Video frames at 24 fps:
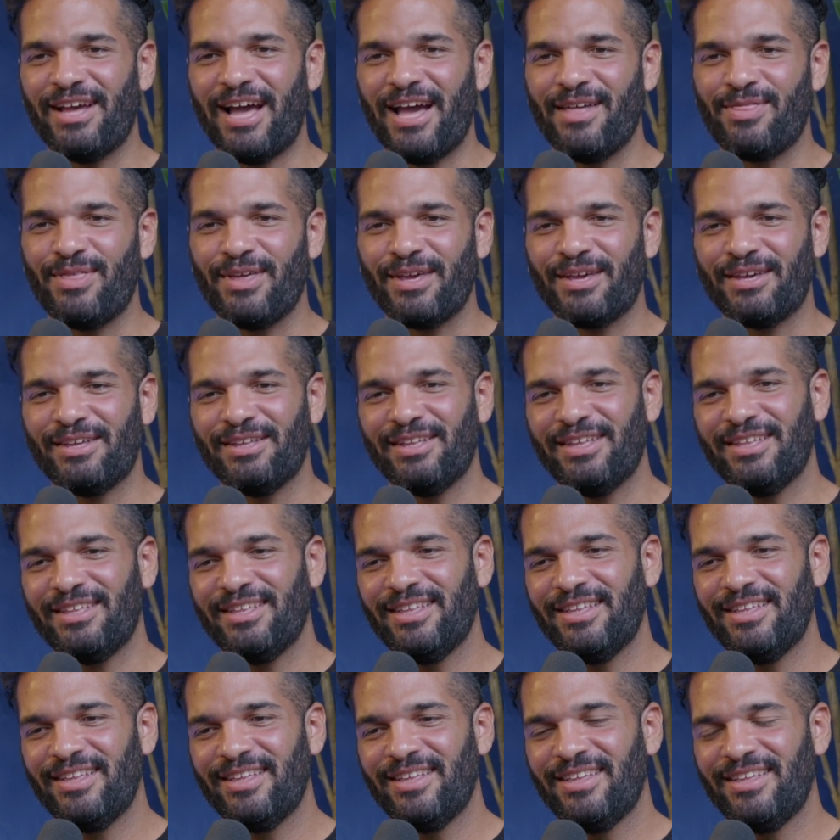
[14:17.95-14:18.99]
I
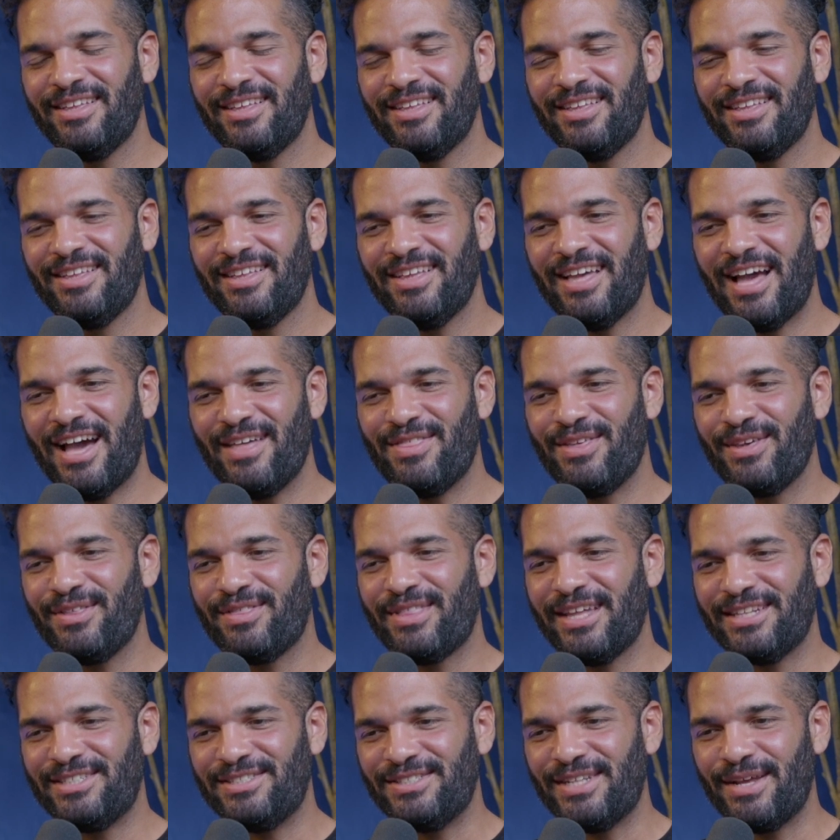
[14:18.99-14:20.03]
think
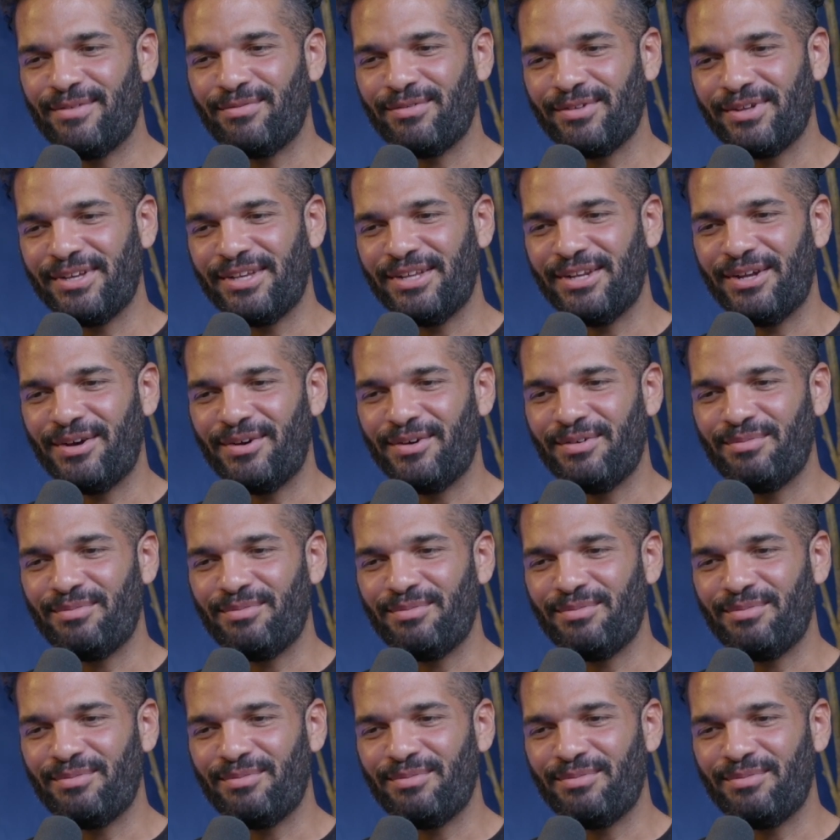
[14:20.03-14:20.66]
that's definitely,